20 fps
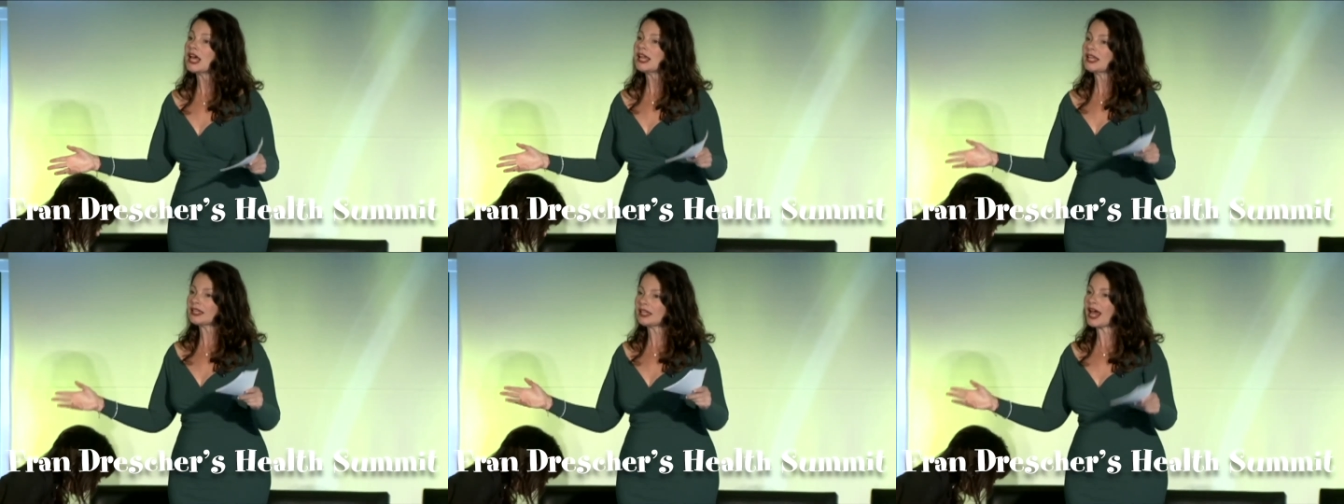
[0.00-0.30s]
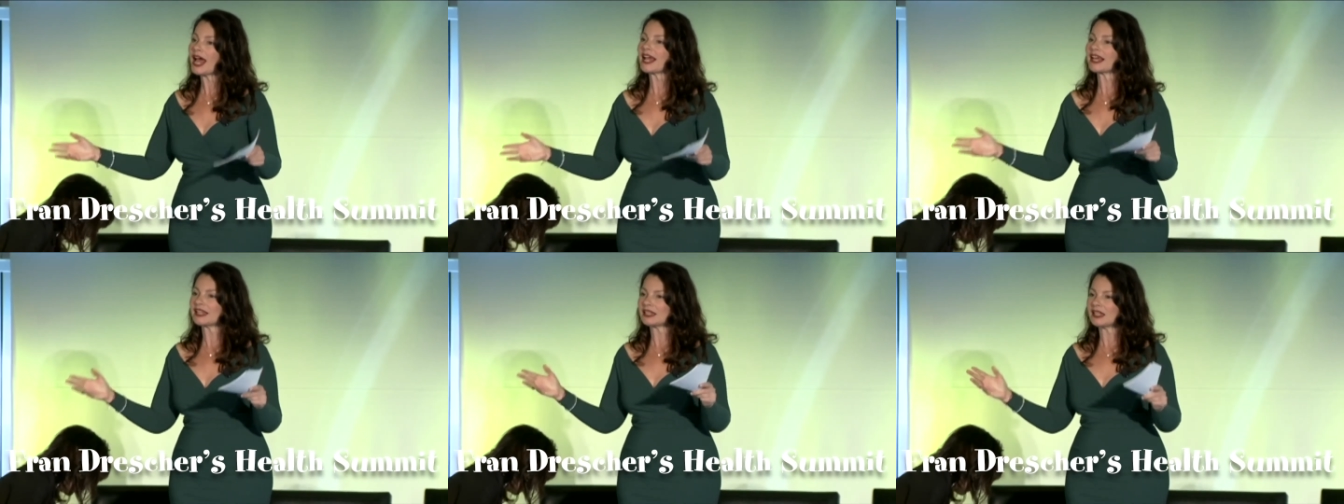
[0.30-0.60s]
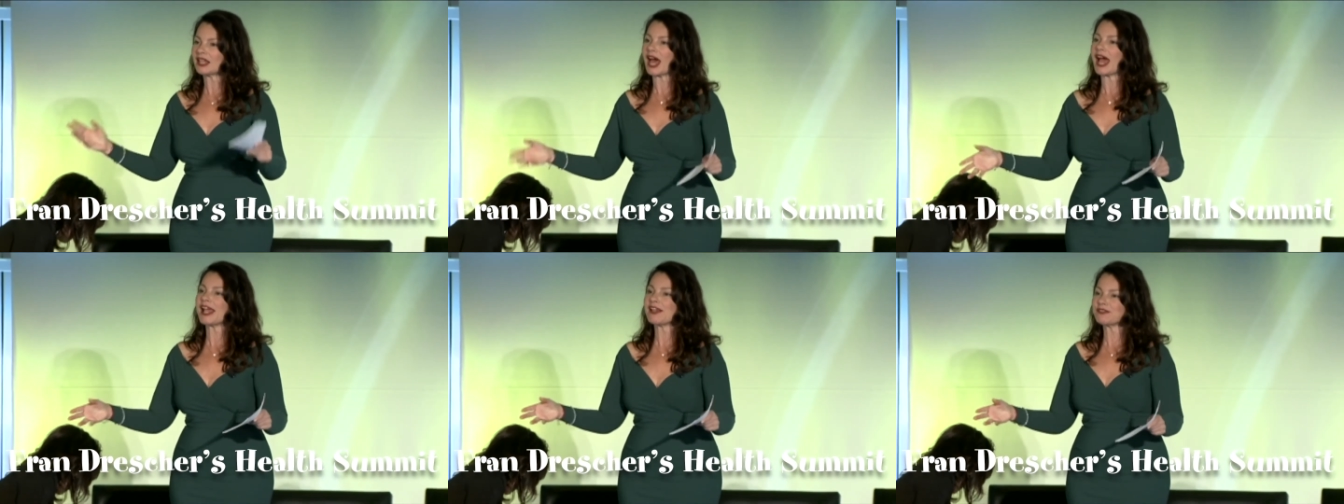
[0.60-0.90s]
like
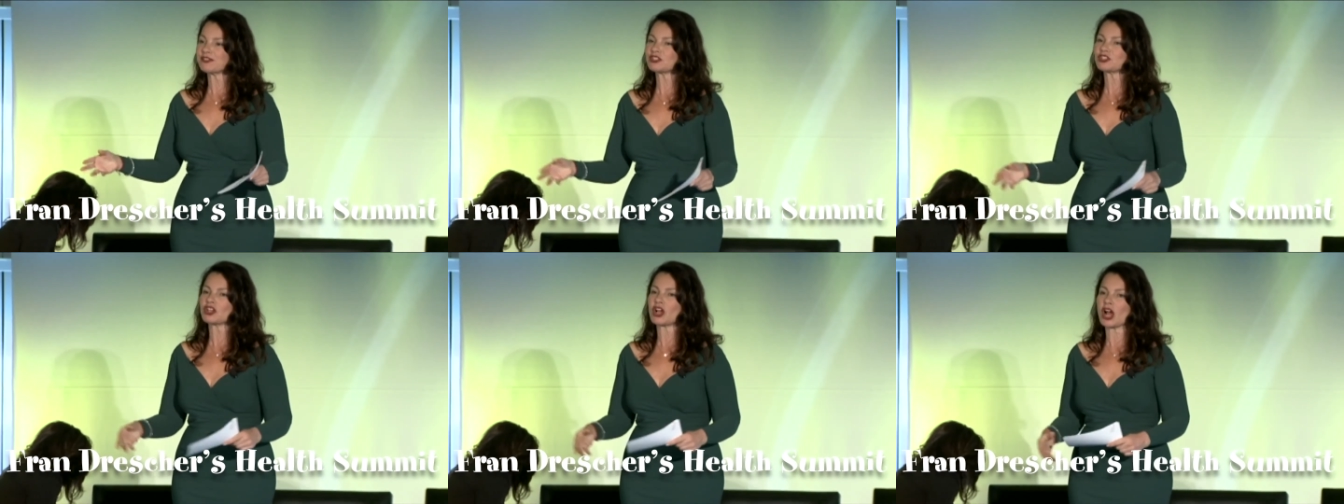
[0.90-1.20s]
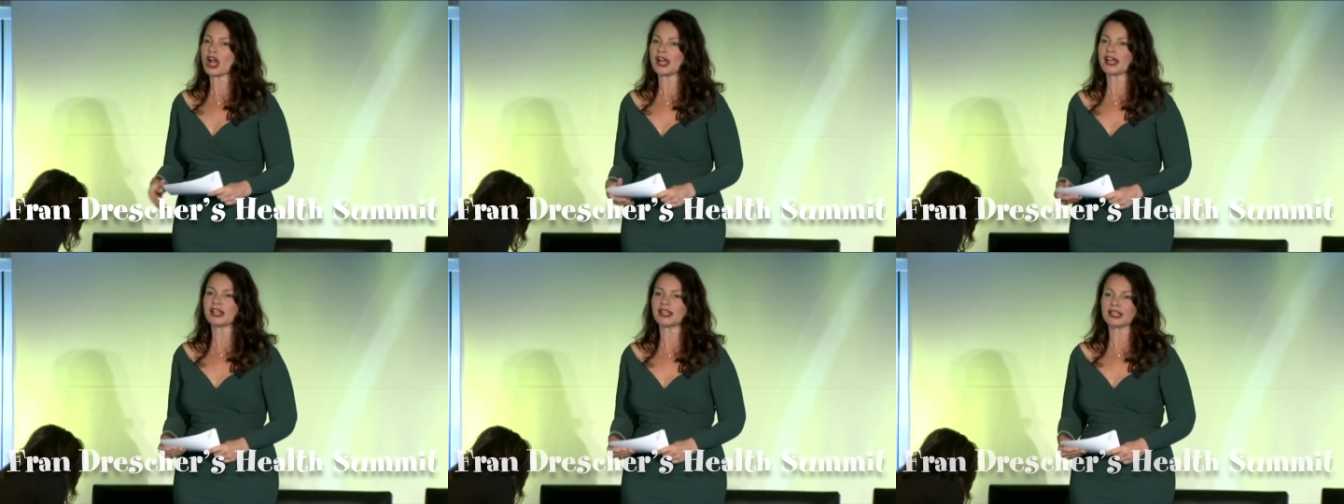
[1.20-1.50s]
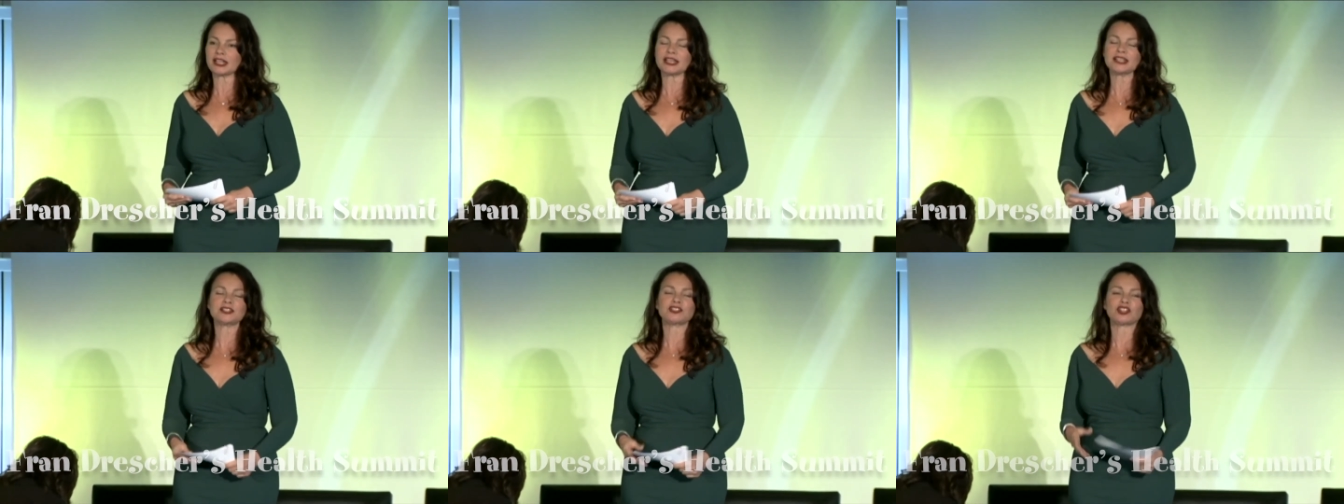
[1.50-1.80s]
lifestyle
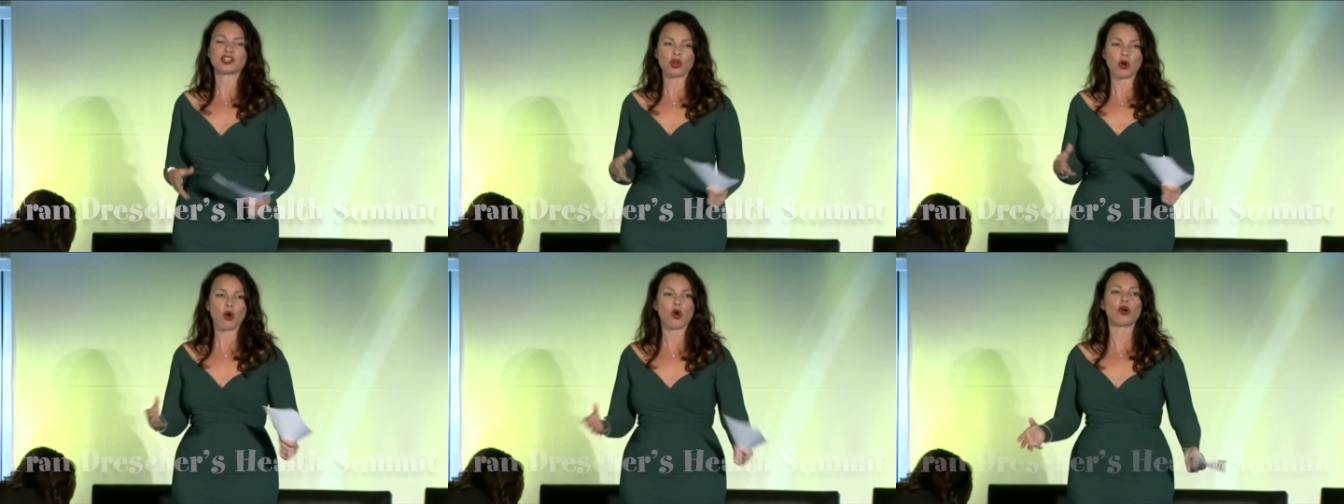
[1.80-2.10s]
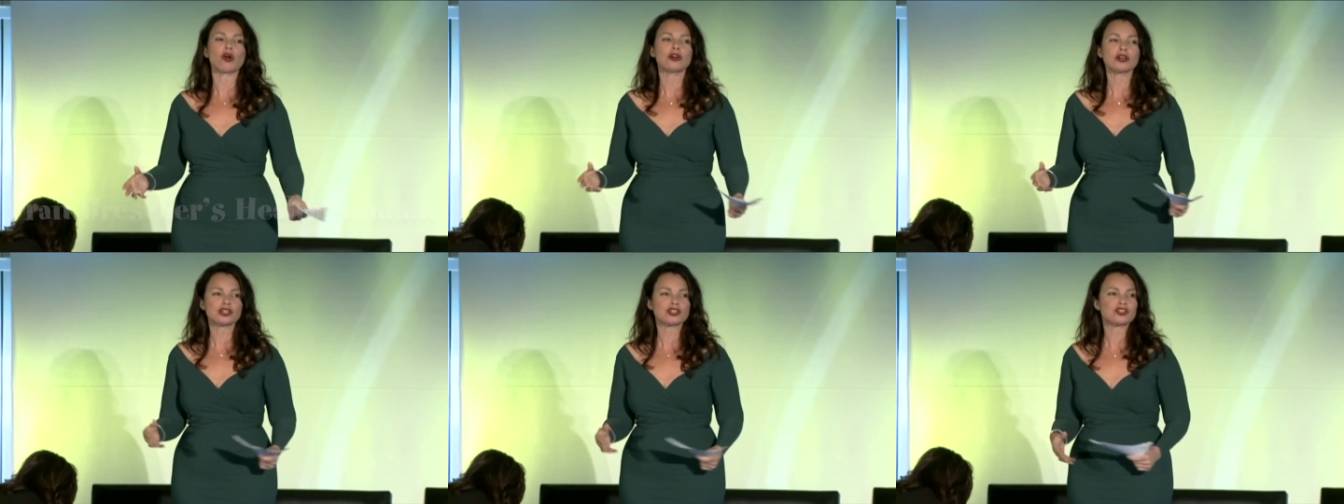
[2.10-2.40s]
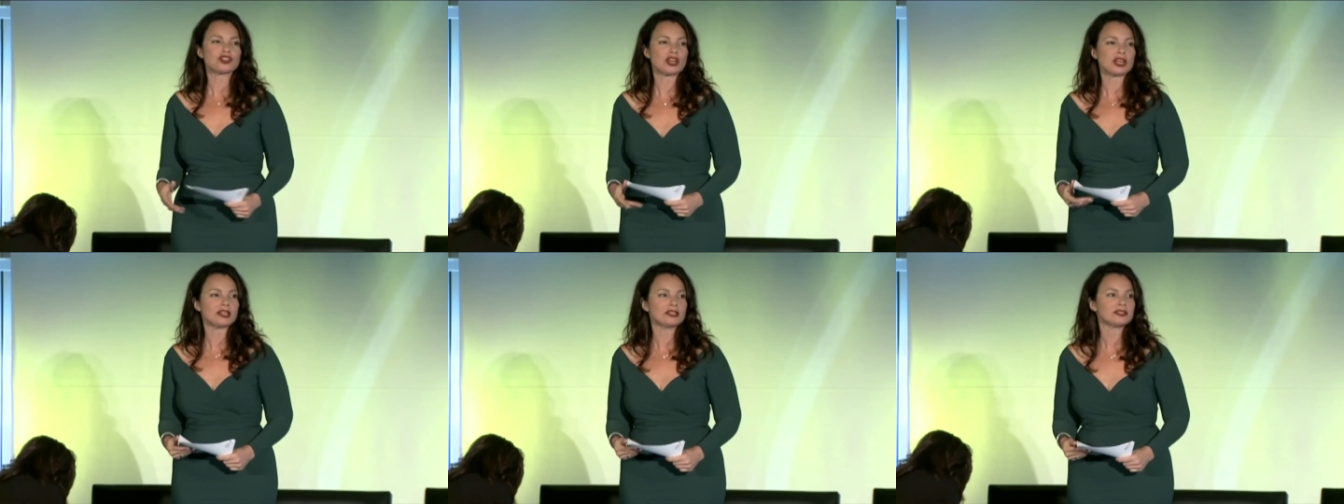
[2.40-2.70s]
is the
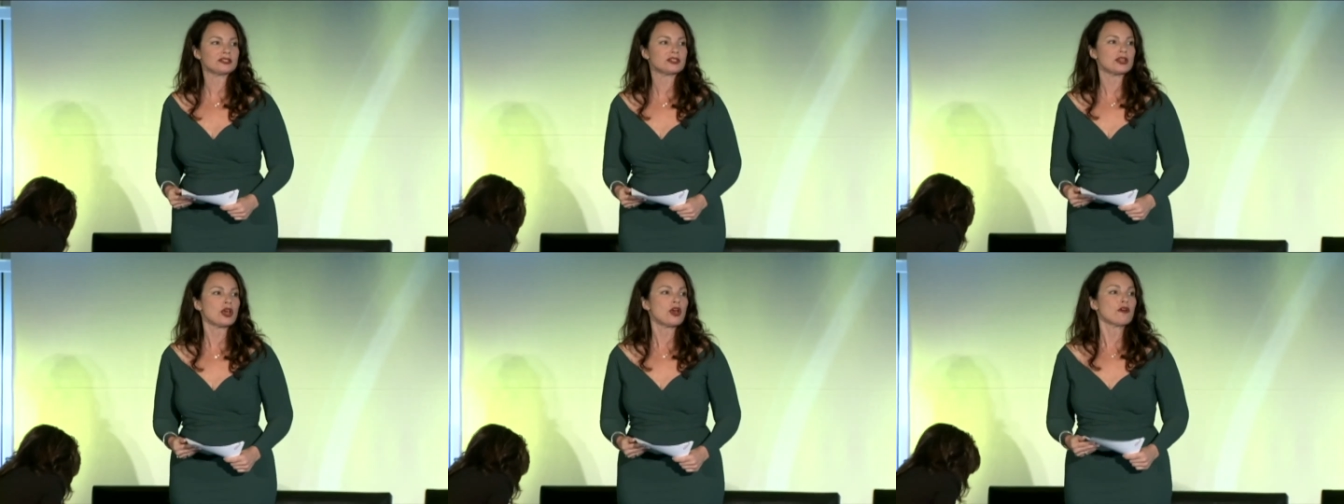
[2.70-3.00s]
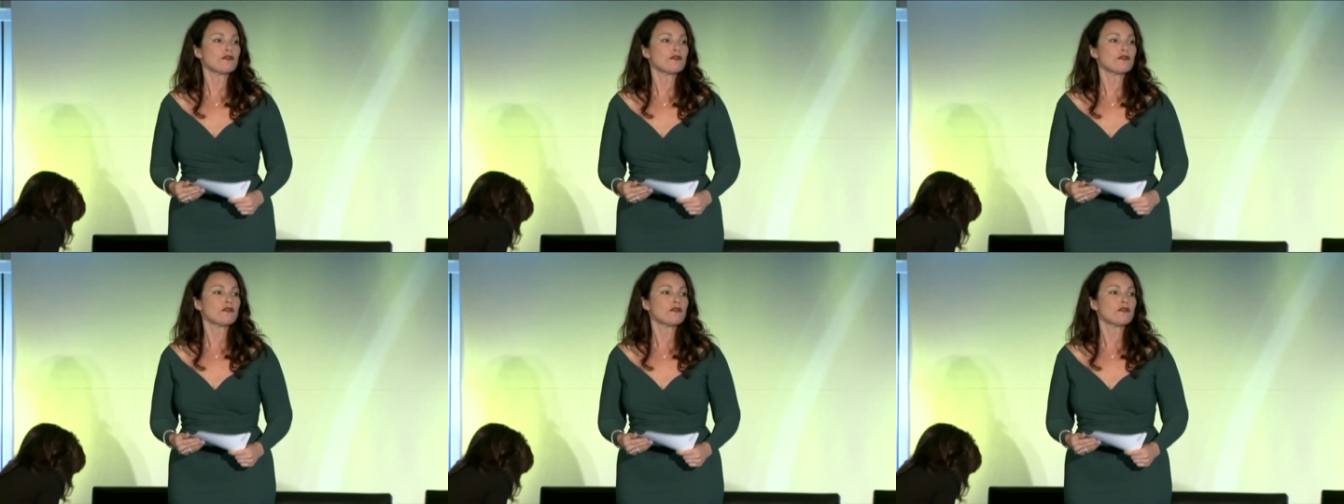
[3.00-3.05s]
origins,